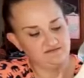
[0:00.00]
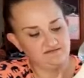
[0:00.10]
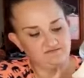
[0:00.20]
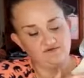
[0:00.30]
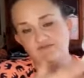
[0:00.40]

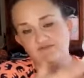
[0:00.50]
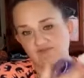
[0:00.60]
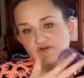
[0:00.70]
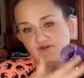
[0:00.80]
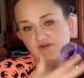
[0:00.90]
well,
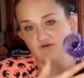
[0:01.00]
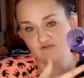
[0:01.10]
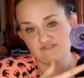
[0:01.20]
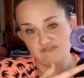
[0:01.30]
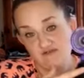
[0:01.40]
the
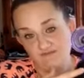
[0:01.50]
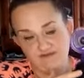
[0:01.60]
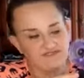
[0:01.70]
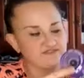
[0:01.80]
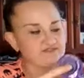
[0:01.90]
whole setup
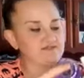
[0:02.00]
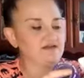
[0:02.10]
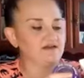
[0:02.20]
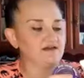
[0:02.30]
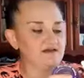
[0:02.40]
actually,
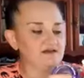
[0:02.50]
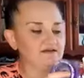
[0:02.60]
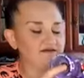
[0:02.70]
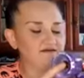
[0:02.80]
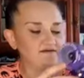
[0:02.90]
I got
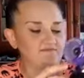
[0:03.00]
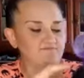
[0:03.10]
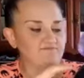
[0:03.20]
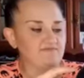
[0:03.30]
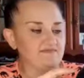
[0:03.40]

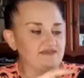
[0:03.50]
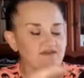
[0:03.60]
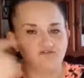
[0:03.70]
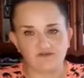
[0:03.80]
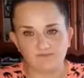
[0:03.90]
in
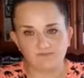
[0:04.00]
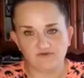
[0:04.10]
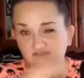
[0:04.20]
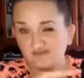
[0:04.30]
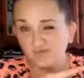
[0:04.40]
November.
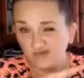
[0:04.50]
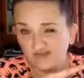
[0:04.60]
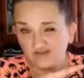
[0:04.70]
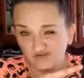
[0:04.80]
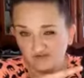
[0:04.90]
So they're
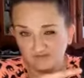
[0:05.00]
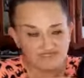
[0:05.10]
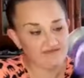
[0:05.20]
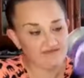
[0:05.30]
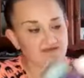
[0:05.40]
pretty new to
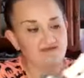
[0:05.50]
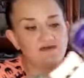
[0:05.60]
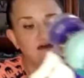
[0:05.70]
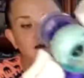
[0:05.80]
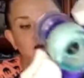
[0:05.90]
me.
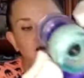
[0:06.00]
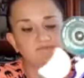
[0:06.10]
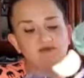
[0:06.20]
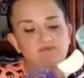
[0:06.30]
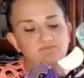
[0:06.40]

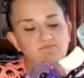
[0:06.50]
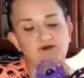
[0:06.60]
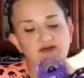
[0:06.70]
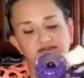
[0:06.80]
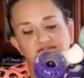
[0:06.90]

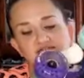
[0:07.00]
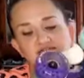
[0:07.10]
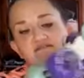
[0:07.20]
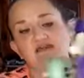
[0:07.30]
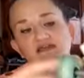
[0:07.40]
But
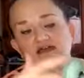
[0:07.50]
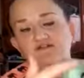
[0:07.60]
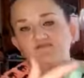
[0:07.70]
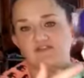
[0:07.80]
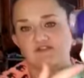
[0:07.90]
they
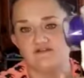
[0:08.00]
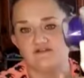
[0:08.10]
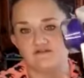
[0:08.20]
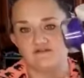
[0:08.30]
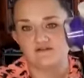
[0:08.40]
have the
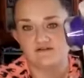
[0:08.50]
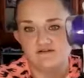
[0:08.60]
little,